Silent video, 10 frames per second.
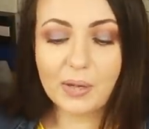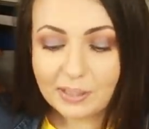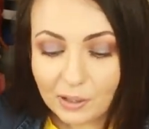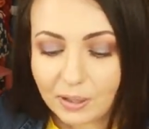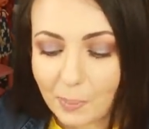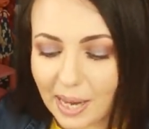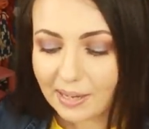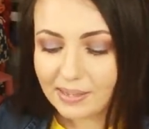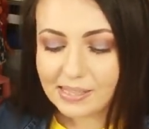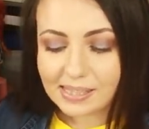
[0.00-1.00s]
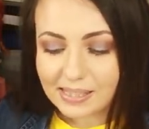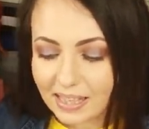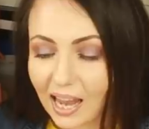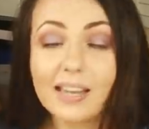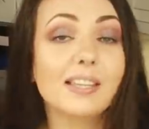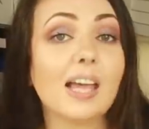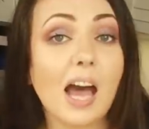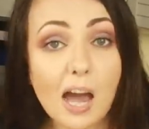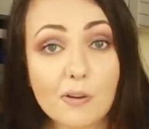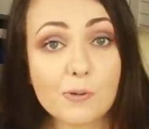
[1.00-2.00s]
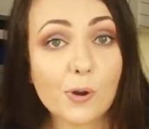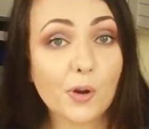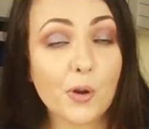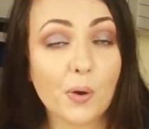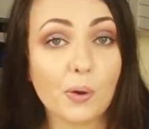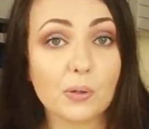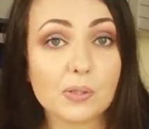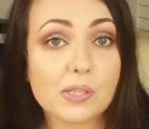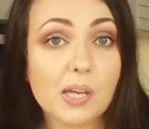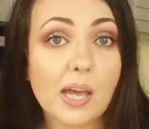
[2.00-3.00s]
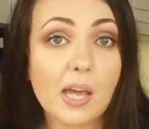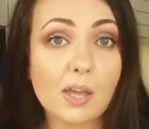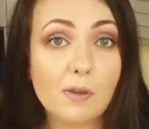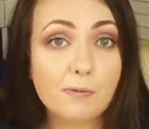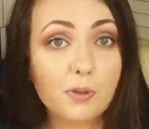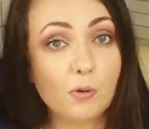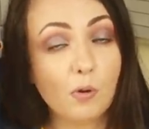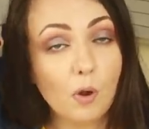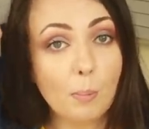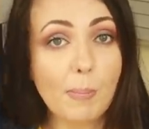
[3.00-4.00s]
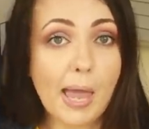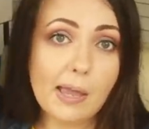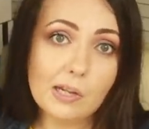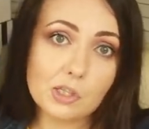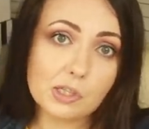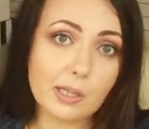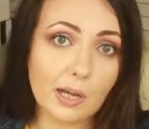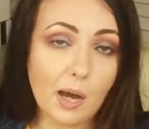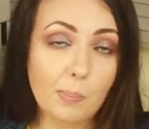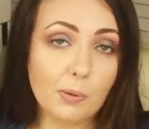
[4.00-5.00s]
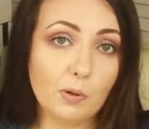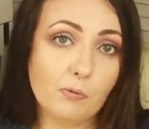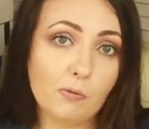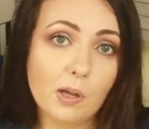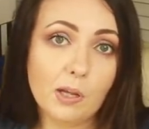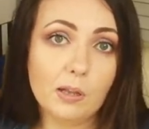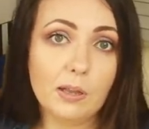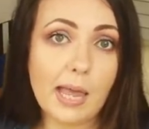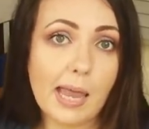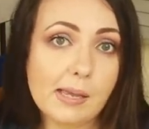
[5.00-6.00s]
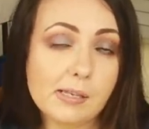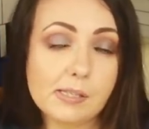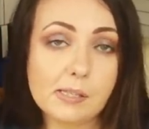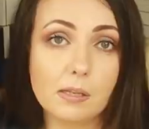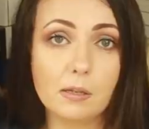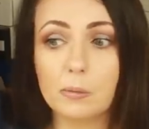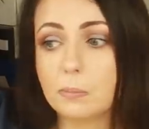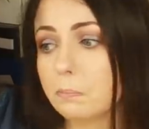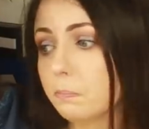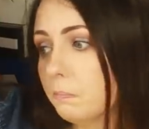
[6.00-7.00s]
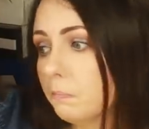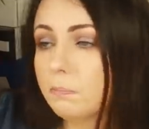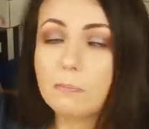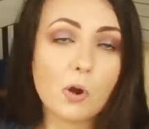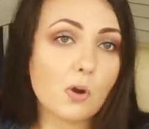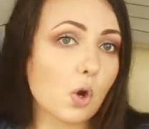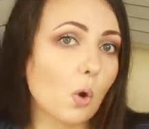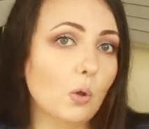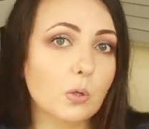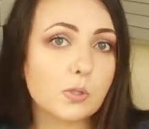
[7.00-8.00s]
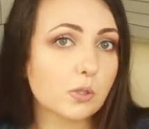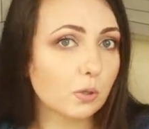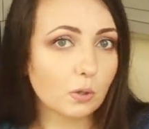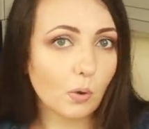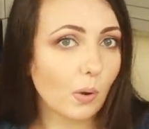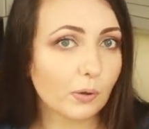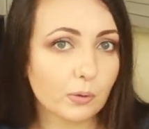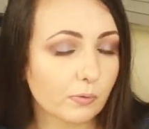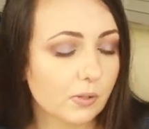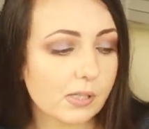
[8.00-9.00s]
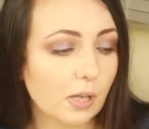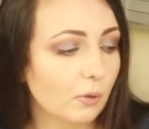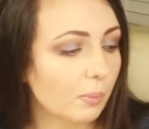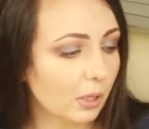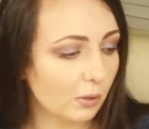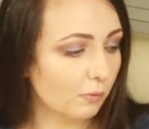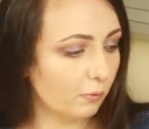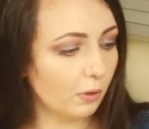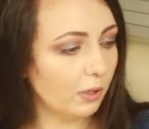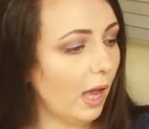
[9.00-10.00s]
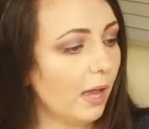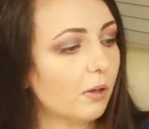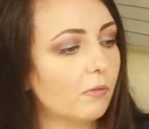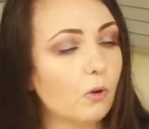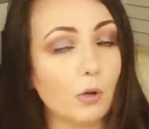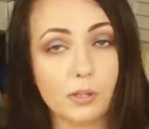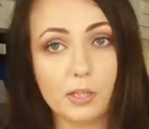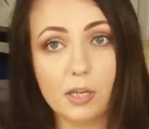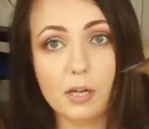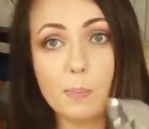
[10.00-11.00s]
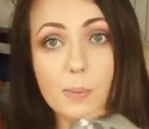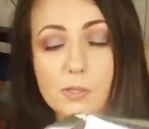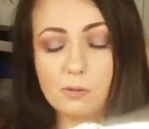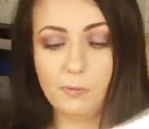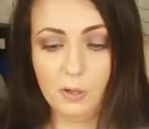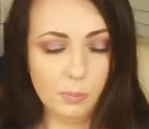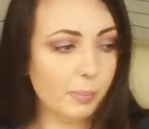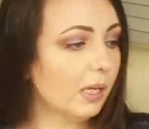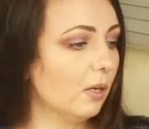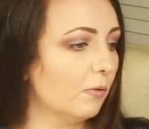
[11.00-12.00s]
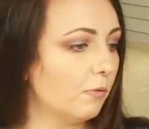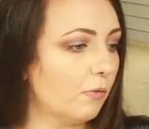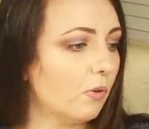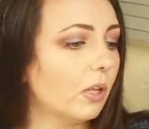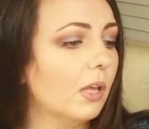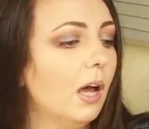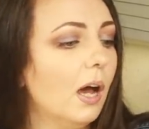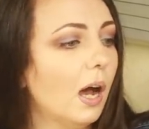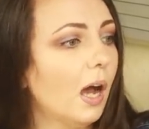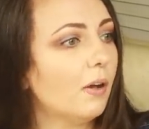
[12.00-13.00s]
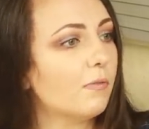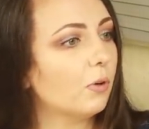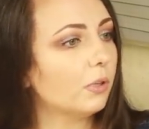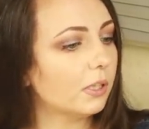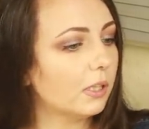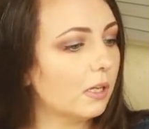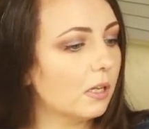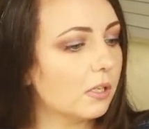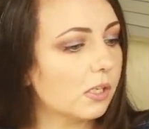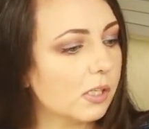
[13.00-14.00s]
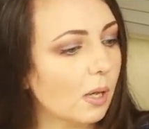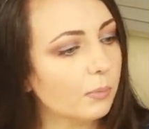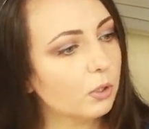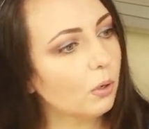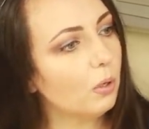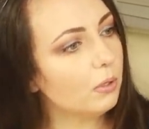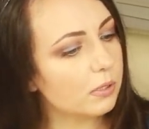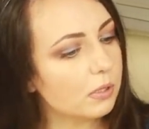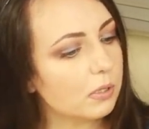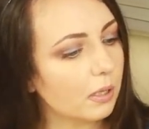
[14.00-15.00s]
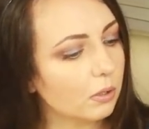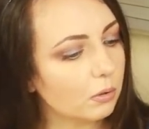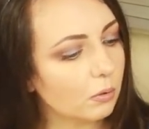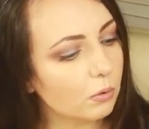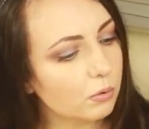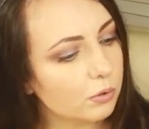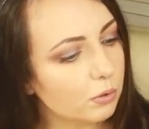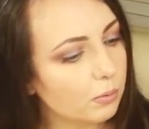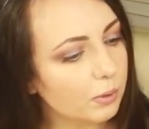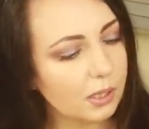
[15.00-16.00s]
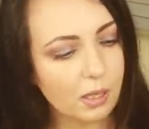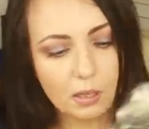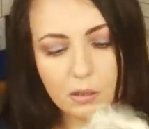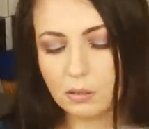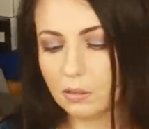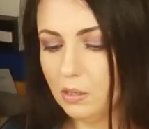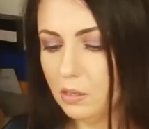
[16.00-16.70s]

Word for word: You cannot make these tight afro curls if you made just a couple of lazy rolls, you know, out of this aluminium foil. I've got here a piece of aluminium foil. I've got here some dolls. I don't know who should we take.